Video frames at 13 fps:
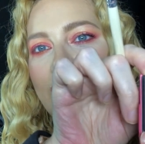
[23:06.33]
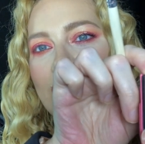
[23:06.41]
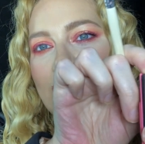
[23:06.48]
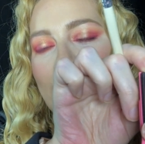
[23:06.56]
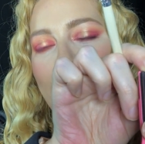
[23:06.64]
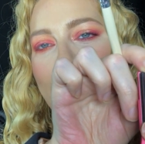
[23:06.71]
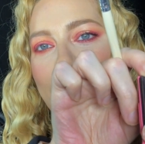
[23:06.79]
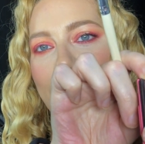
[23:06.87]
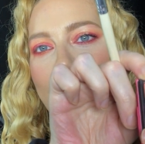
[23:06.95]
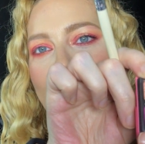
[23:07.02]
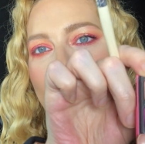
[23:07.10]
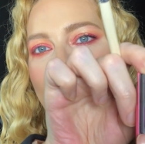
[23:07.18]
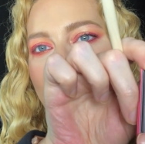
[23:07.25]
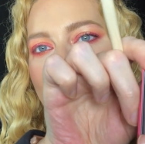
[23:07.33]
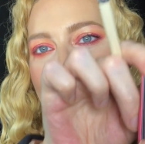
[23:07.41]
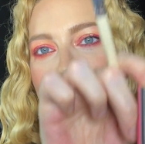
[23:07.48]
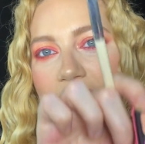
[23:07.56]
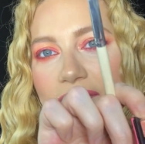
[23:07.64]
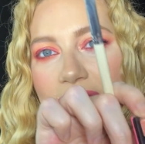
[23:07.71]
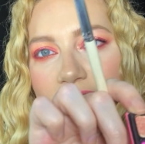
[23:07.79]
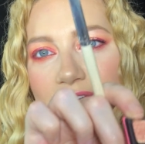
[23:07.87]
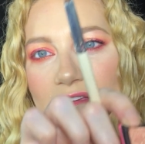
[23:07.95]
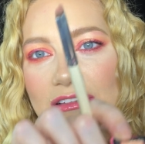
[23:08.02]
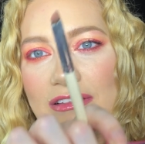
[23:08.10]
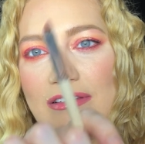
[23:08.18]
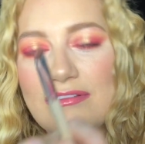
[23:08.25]
It's like peachy pink
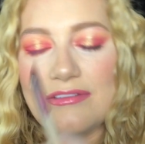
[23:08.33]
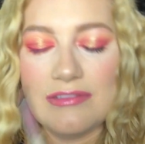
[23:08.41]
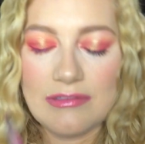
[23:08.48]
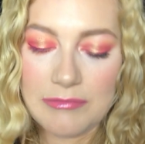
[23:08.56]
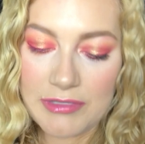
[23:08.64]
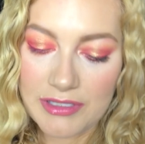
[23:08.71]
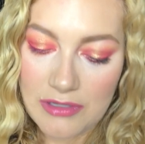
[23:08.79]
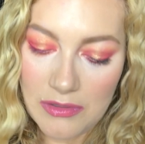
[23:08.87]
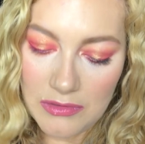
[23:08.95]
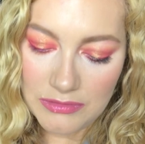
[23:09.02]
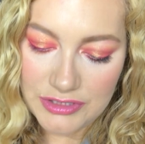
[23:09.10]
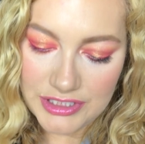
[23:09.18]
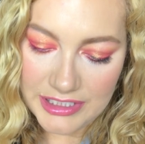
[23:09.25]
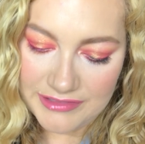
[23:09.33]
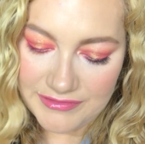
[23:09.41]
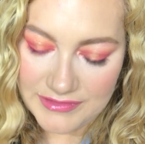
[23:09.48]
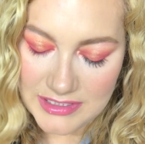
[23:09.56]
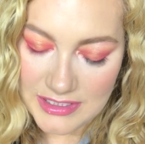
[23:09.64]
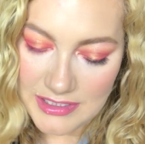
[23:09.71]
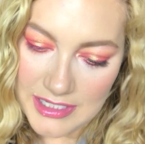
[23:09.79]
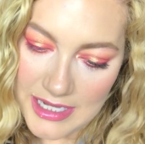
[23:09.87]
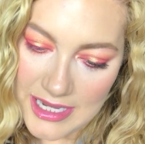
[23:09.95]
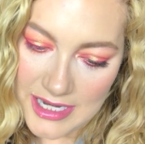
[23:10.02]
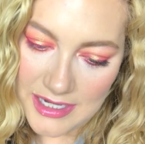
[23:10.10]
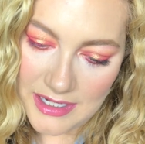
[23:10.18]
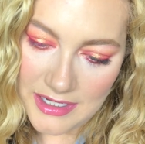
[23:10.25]
with gold shift,
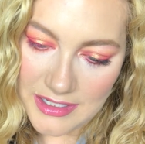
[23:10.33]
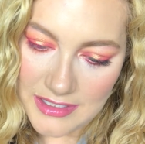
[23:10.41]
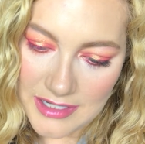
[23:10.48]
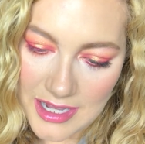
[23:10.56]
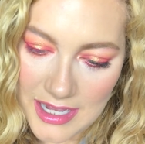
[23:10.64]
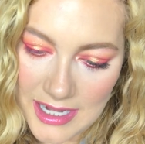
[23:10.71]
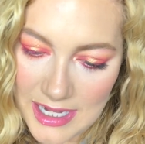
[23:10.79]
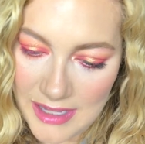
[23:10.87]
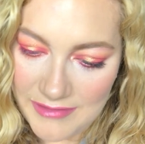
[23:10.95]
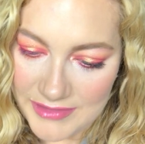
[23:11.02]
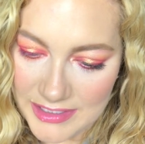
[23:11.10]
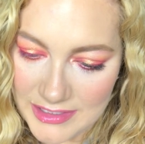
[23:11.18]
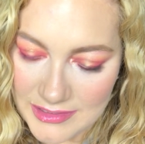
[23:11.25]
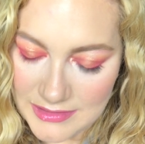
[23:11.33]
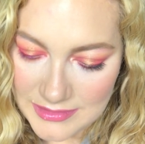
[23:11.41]
and I love it.